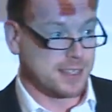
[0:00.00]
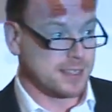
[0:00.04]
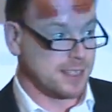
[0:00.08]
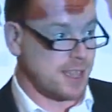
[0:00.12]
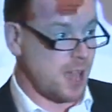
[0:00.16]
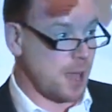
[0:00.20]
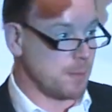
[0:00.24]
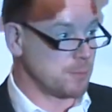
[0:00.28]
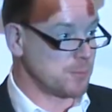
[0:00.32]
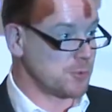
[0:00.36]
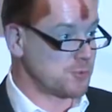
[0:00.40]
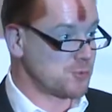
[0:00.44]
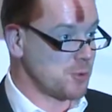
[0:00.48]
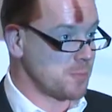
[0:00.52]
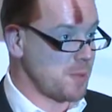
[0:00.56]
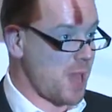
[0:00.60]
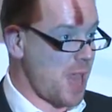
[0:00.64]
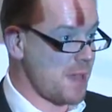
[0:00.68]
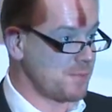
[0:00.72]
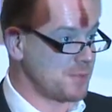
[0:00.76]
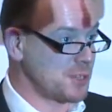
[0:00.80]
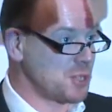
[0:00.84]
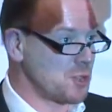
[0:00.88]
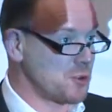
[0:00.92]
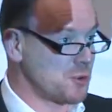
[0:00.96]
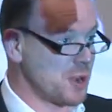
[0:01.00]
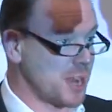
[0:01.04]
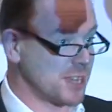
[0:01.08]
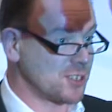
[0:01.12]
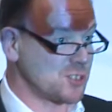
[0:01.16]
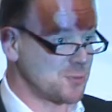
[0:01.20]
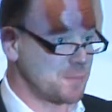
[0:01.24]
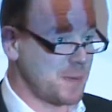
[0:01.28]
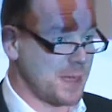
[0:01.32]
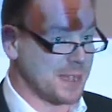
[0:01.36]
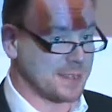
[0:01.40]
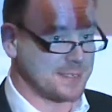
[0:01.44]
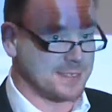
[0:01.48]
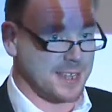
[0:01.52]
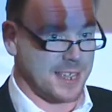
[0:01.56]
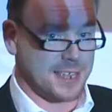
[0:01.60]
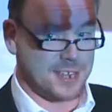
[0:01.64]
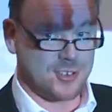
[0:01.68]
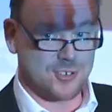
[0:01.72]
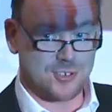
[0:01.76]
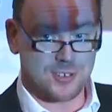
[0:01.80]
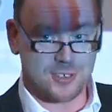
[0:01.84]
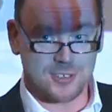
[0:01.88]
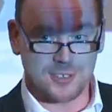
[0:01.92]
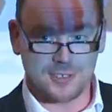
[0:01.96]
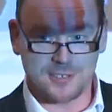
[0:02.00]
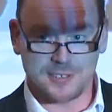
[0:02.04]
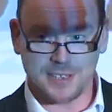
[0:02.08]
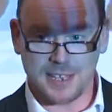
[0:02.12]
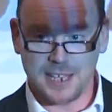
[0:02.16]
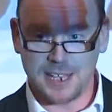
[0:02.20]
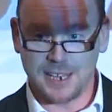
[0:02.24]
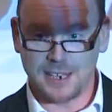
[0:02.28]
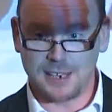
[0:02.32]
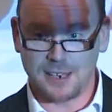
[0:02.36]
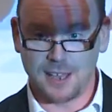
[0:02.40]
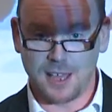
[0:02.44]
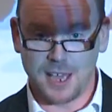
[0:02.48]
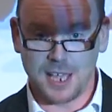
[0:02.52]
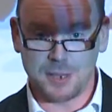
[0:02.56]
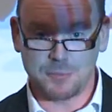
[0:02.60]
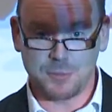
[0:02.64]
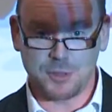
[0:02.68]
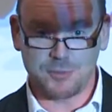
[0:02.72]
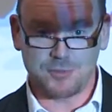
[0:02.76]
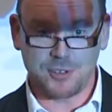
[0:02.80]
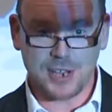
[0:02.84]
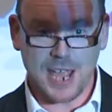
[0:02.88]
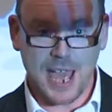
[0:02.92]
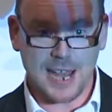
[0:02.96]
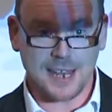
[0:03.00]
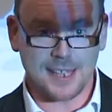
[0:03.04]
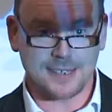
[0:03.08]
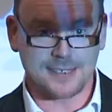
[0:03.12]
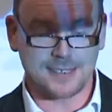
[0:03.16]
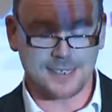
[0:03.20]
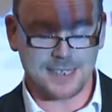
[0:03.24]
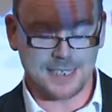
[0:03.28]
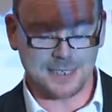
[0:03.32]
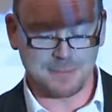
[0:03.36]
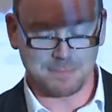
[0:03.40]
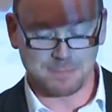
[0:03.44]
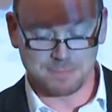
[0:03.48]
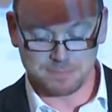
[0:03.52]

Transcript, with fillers: comes from having your expectations in line with reality.